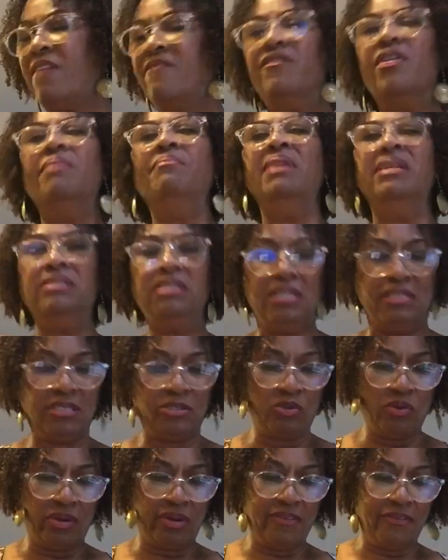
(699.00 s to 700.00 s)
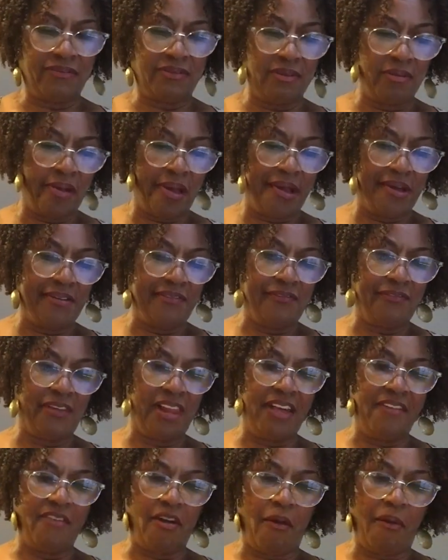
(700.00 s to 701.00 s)
fermented sort of
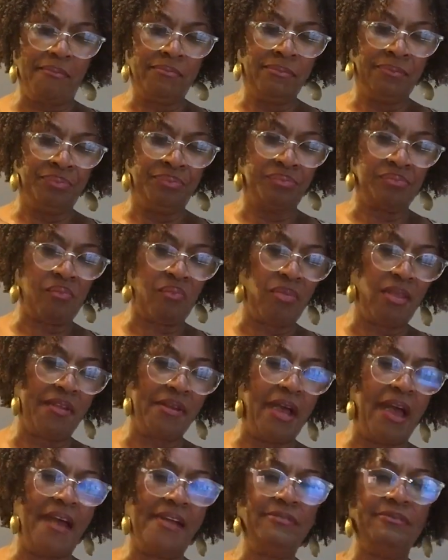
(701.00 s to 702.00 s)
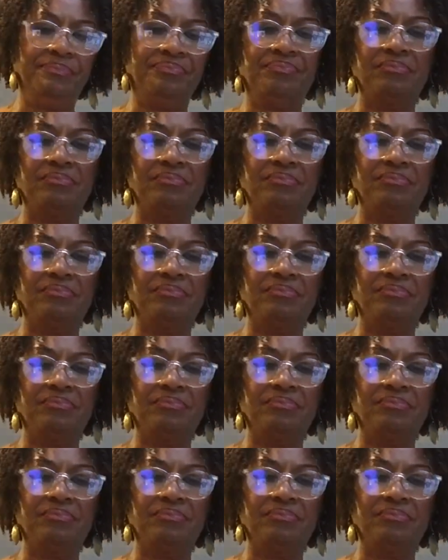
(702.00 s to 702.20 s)
flavor. Okay?